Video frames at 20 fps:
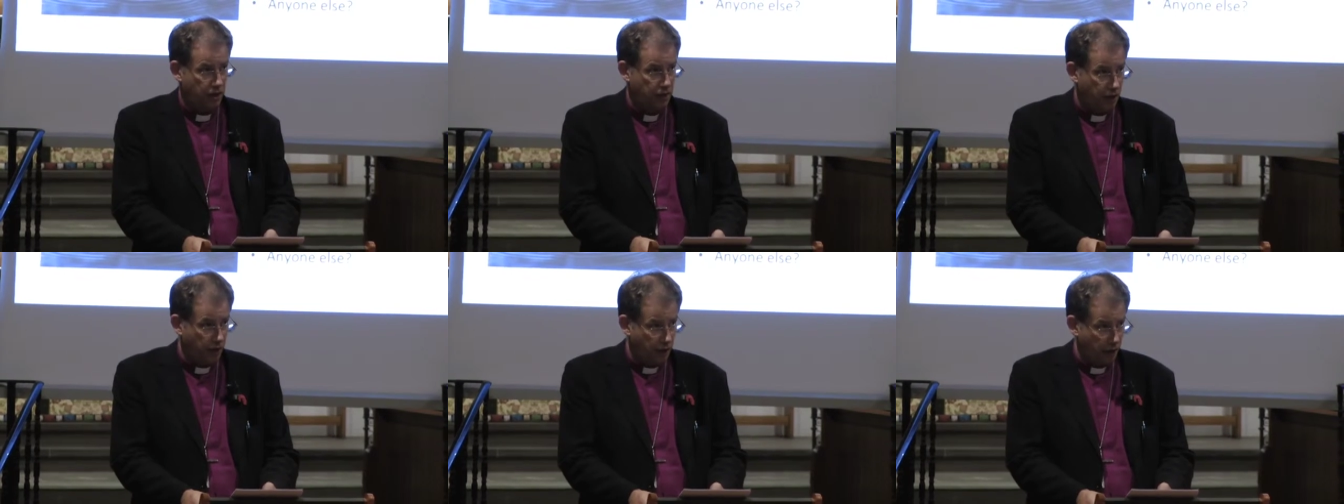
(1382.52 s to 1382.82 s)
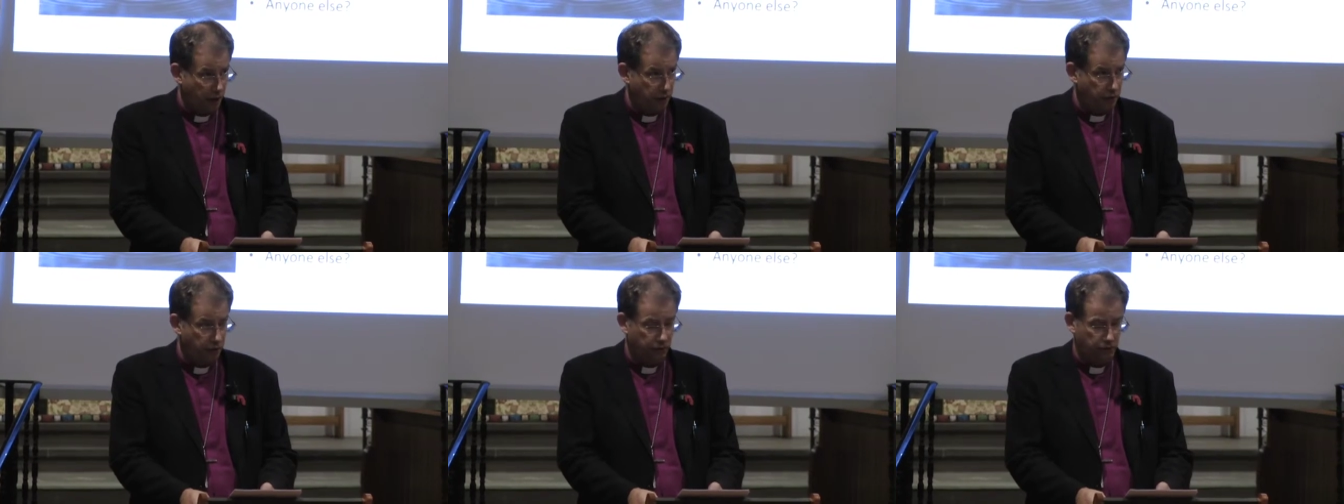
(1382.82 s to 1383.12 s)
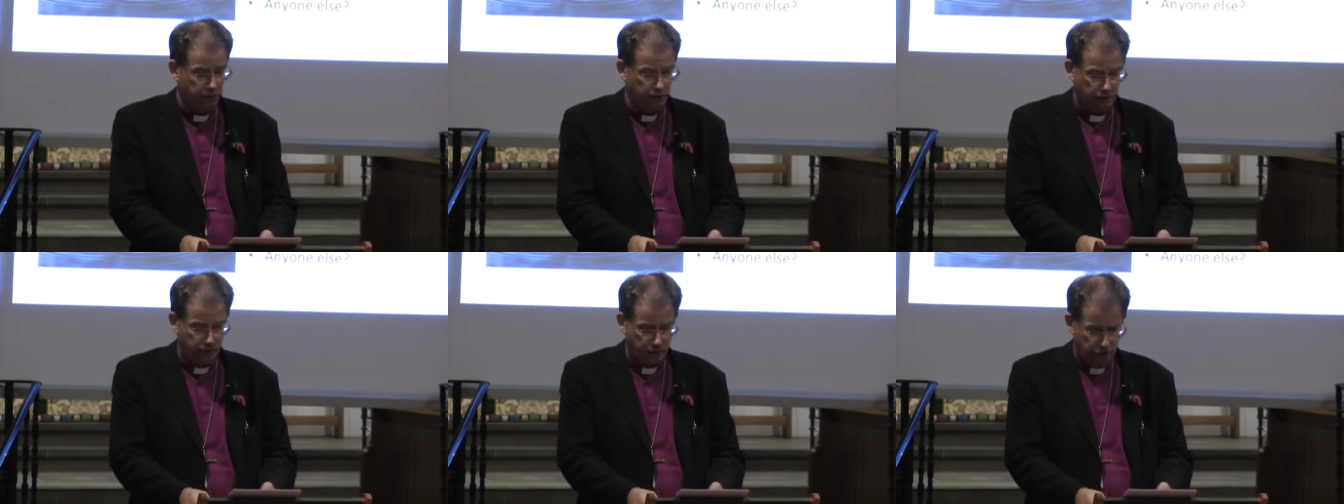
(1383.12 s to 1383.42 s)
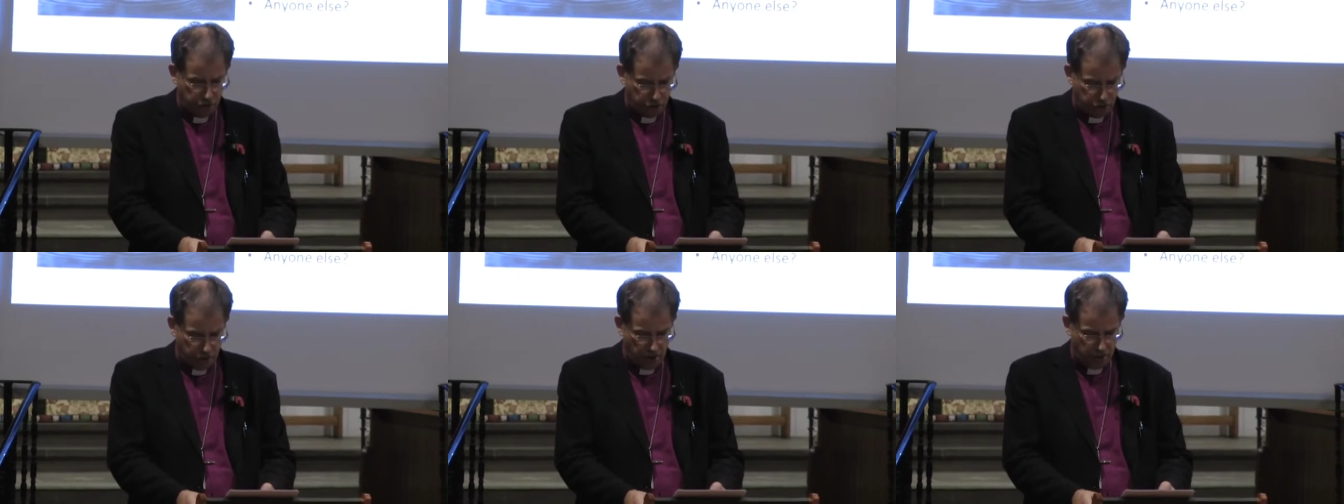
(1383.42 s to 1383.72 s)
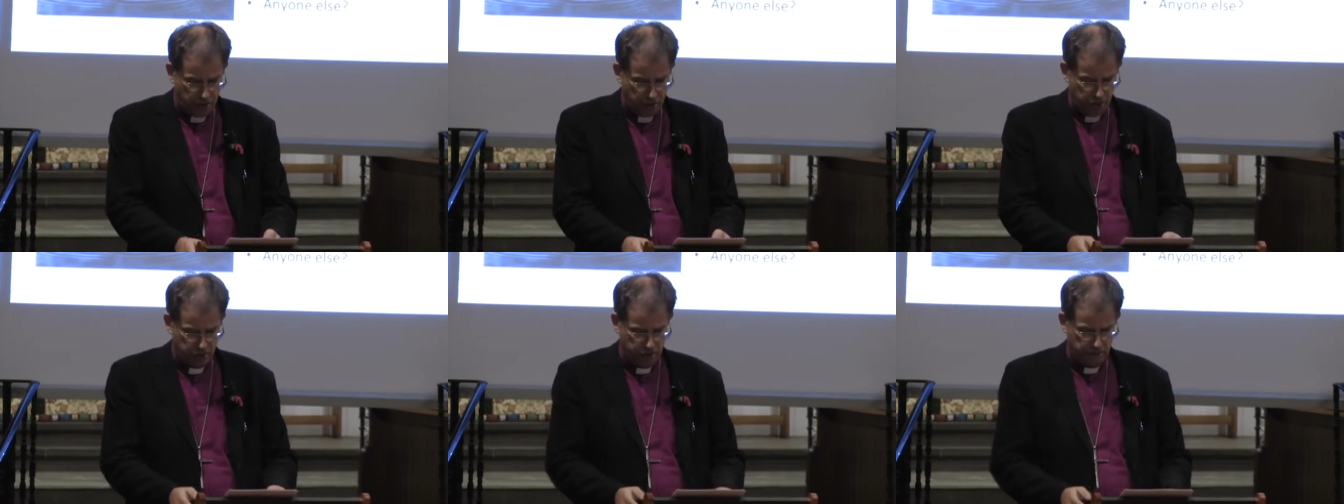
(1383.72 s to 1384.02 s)
the local
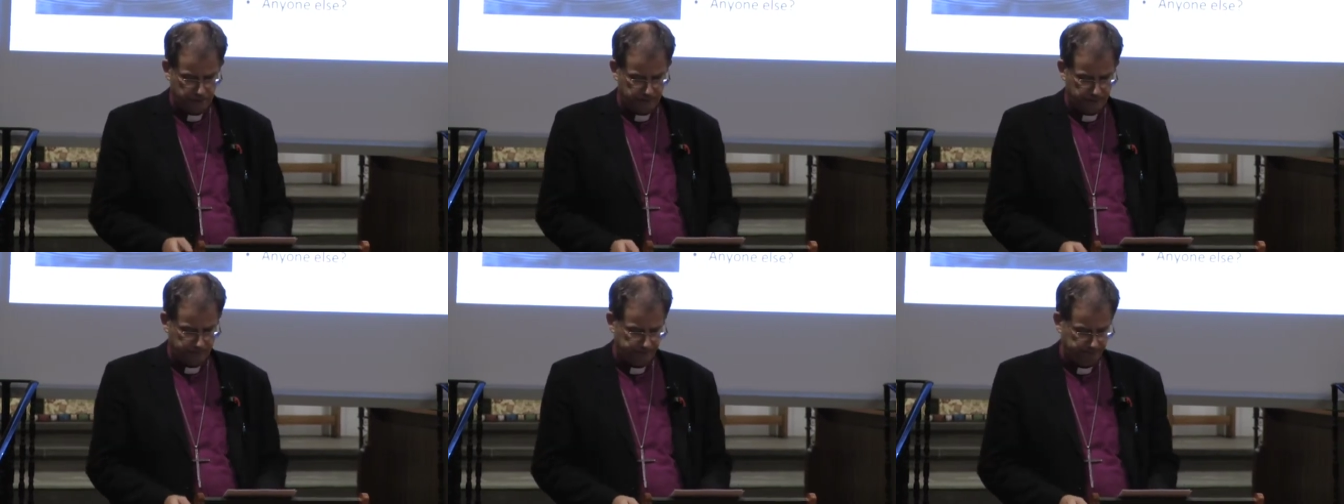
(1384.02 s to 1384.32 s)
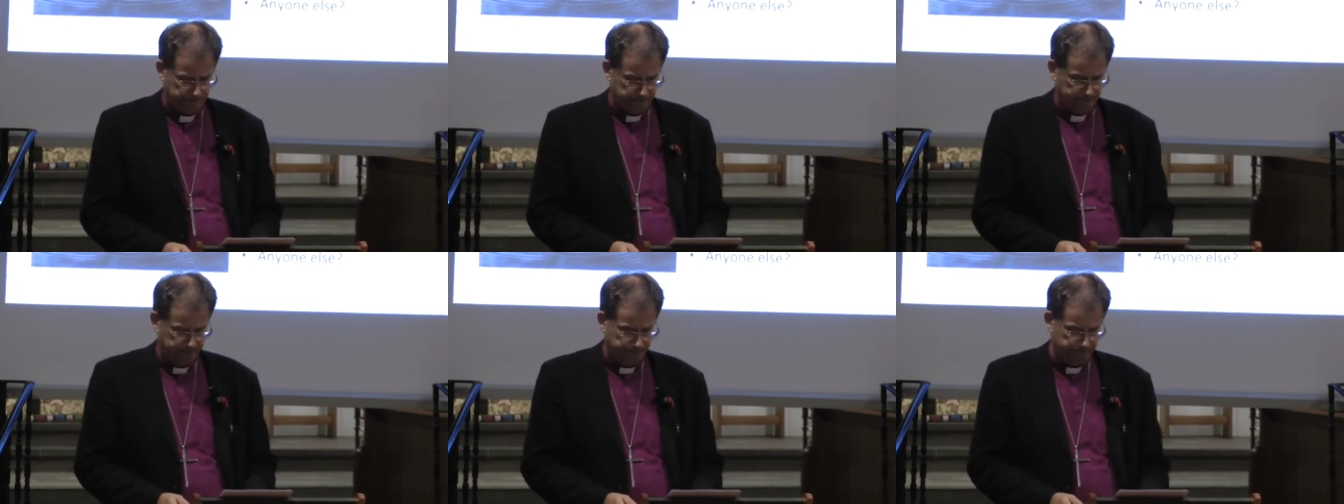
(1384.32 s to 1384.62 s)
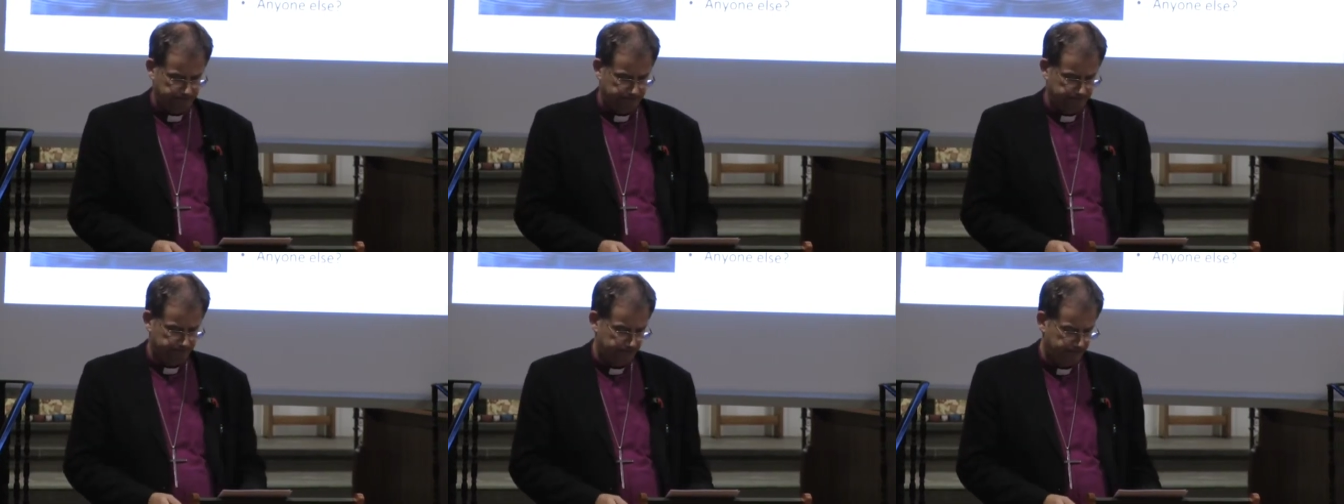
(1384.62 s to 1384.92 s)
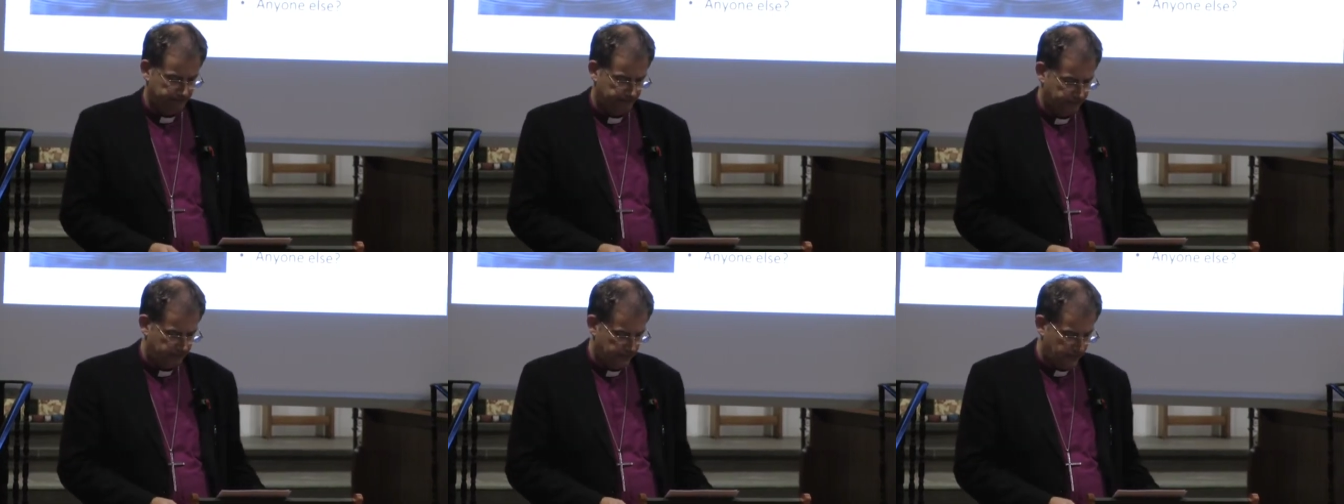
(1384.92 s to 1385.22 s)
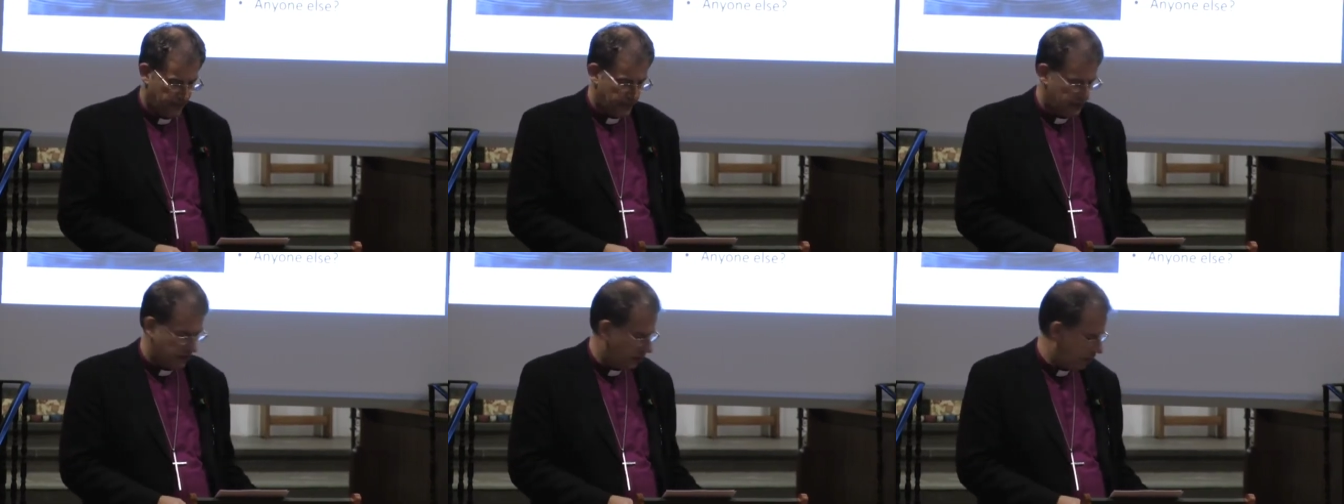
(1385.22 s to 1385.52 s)
church.
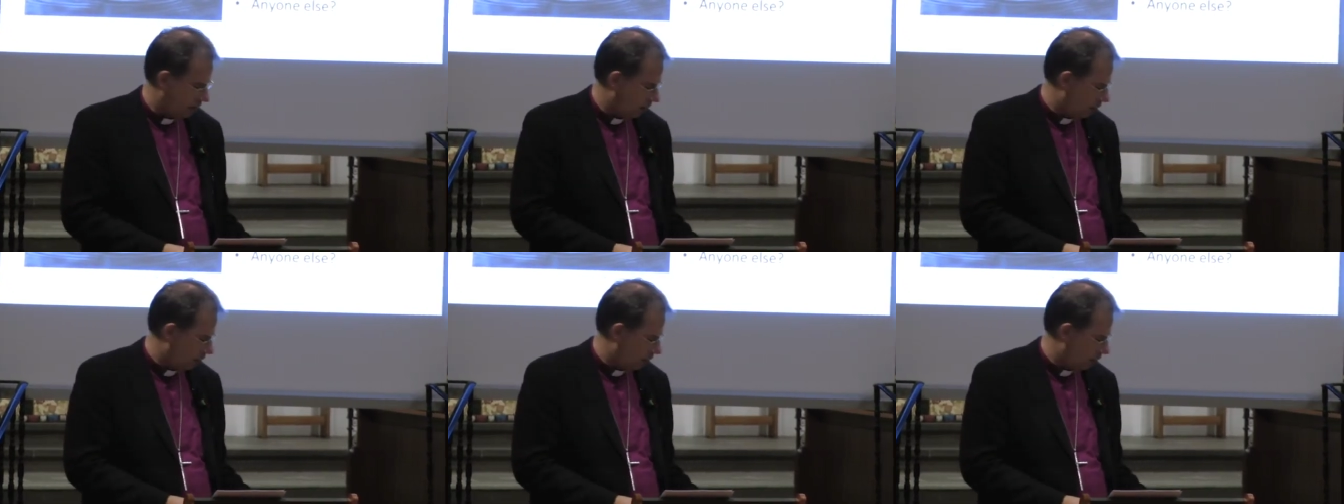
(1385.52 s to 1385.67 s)
This is